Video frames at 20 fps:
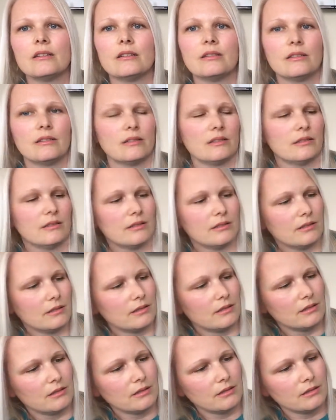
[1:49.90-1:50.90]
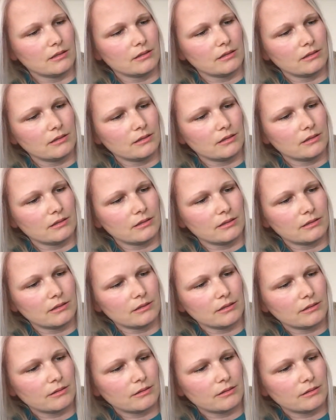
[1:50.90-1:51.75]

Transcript: Nobody speaks.